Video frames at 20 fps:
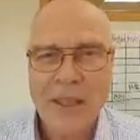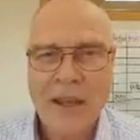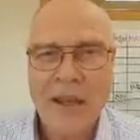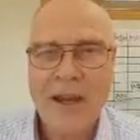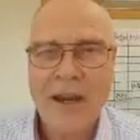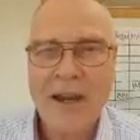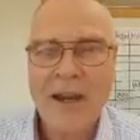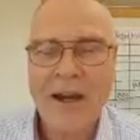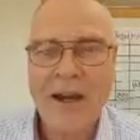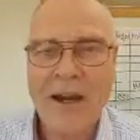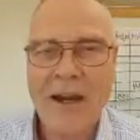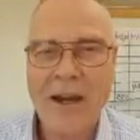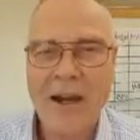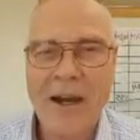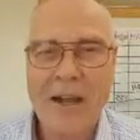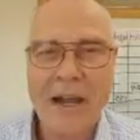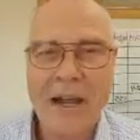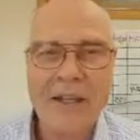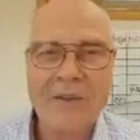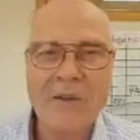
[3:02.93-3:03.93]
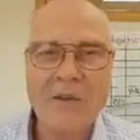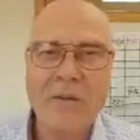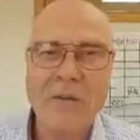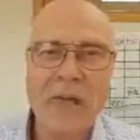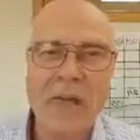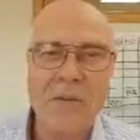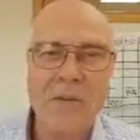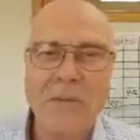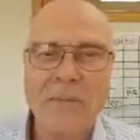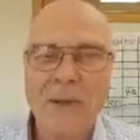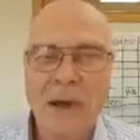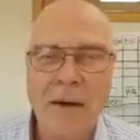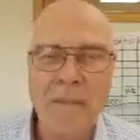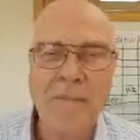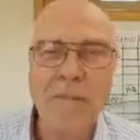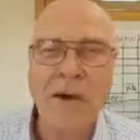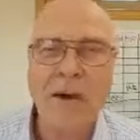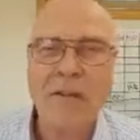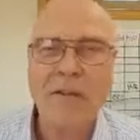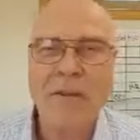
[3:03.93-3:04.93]
I know that
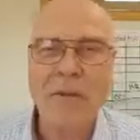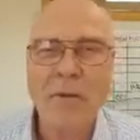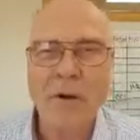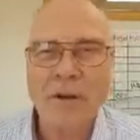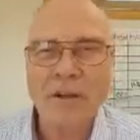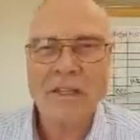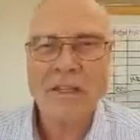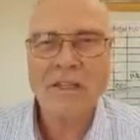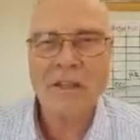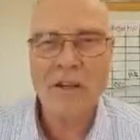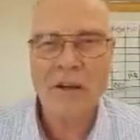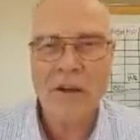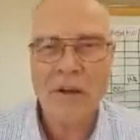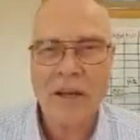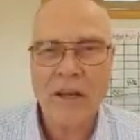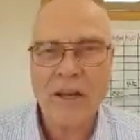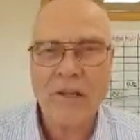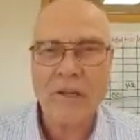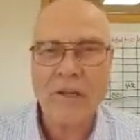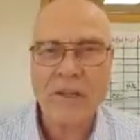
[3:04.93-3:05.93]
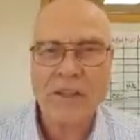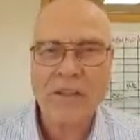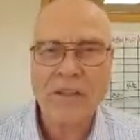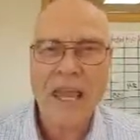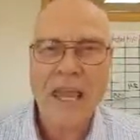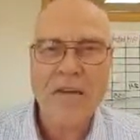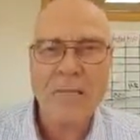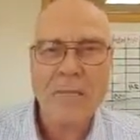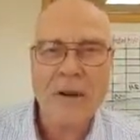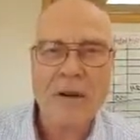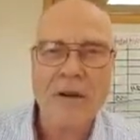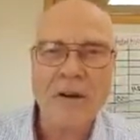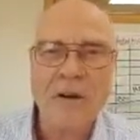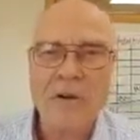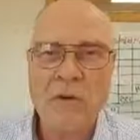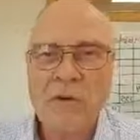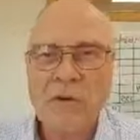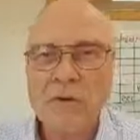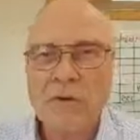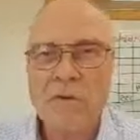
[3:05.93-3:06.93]
part of the book is narrated with Dan
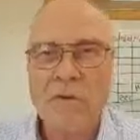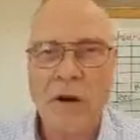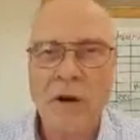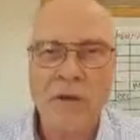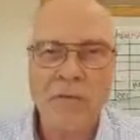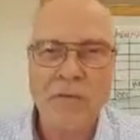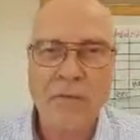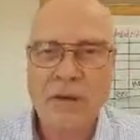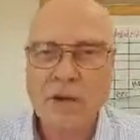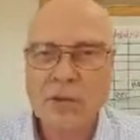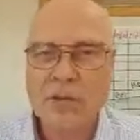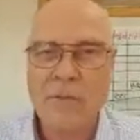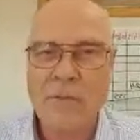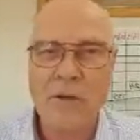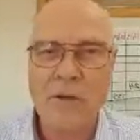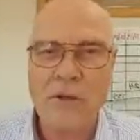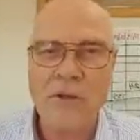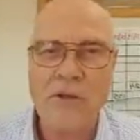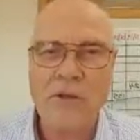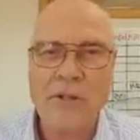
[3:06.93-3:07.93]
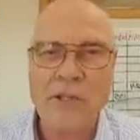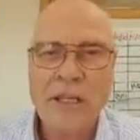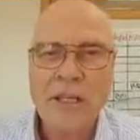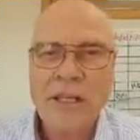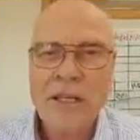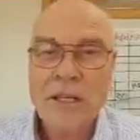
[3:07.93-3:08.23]
Merrill, who is part of Fortune Builders.